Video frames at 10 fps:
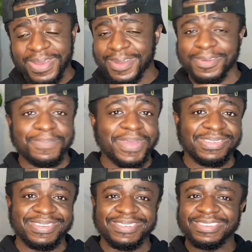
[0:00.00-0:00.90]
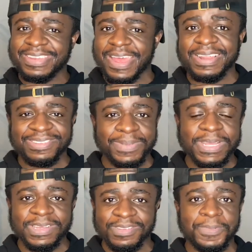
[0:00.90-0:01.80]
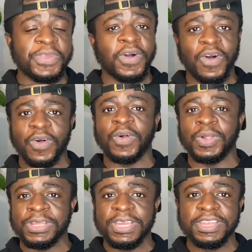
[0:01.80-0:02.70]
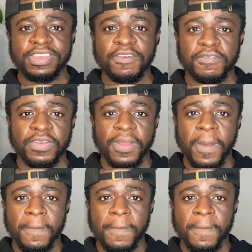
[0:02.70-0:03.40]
It all depends on your genetics, because we are all different.